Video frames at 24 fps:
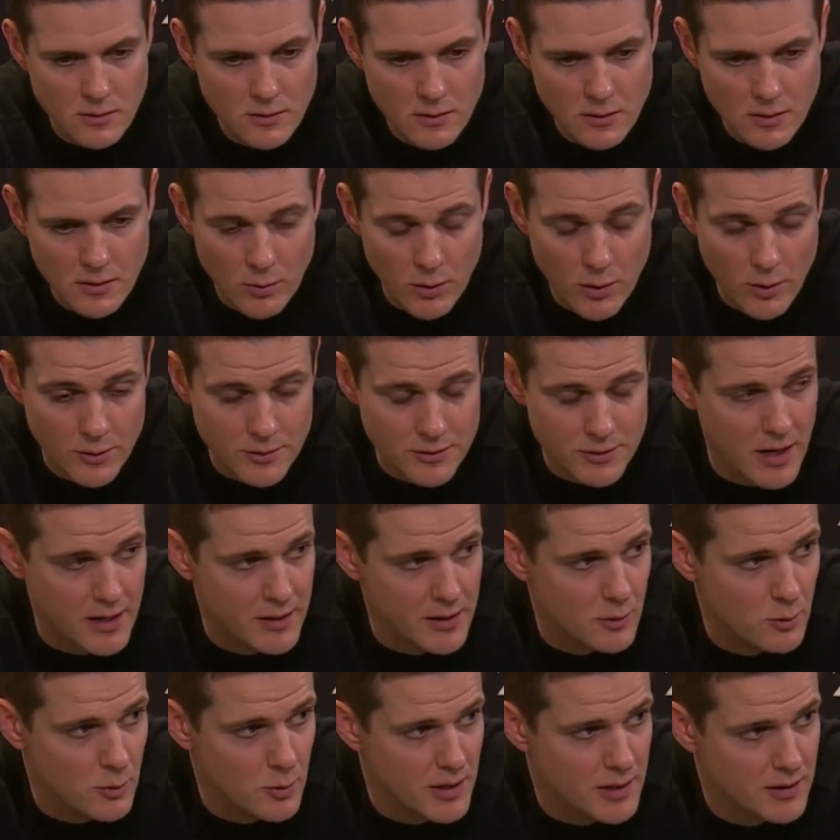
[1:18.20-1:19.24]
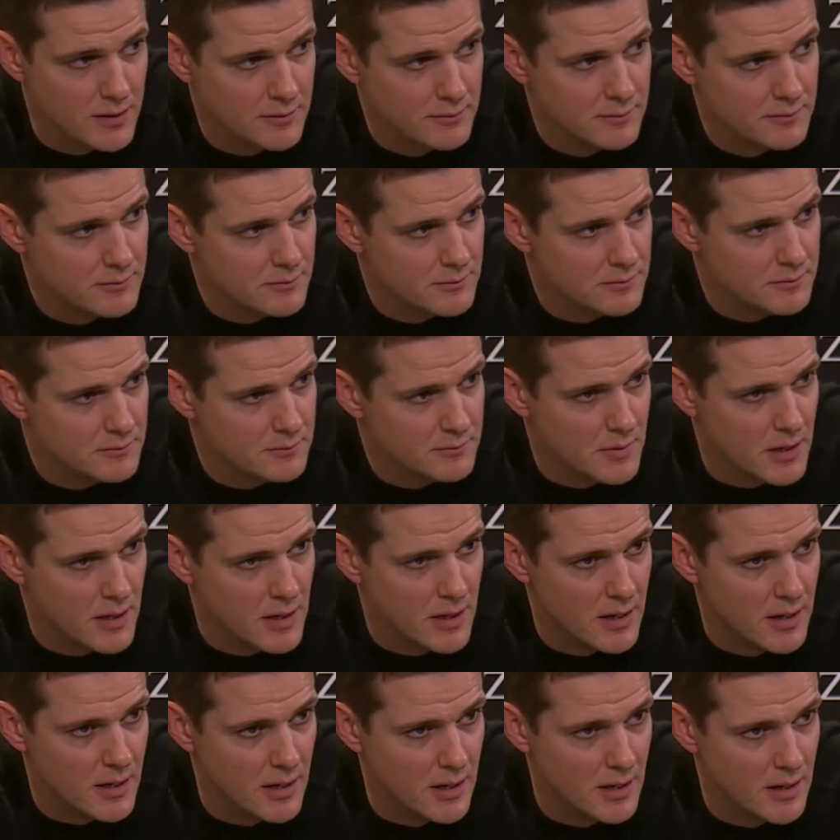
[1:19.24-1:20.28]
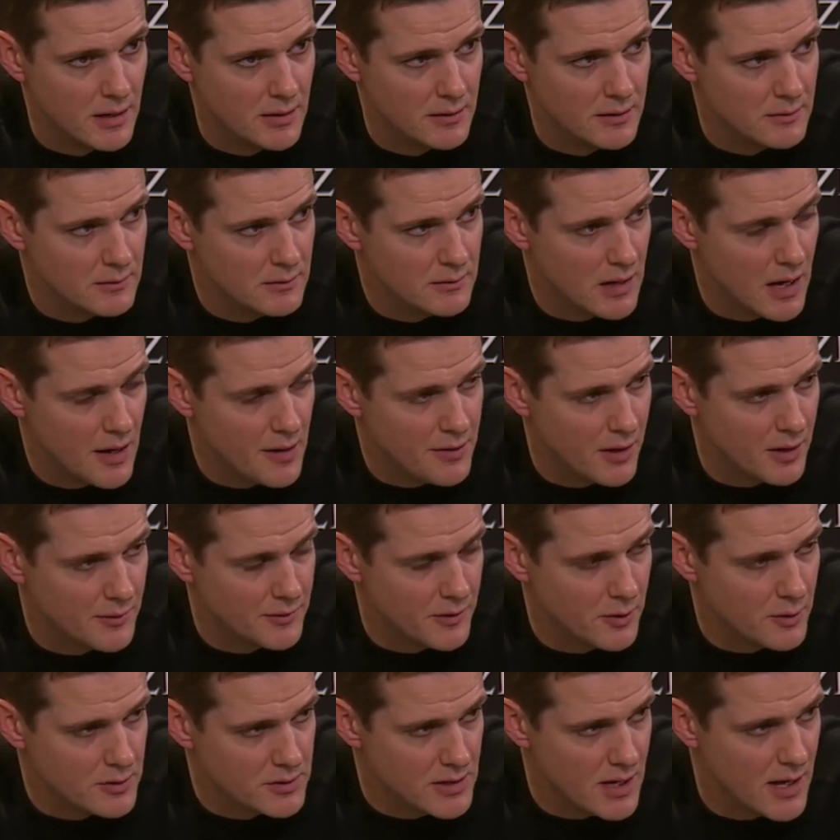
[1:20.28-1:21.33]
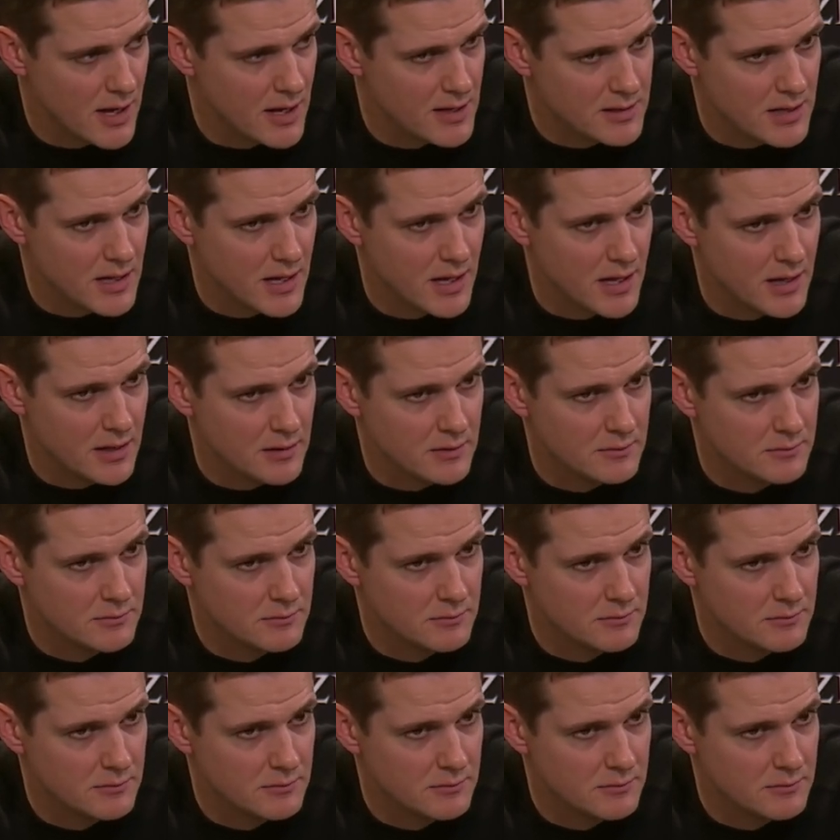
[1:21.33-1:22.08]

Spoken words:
And we were trying to win, and I thought those guys had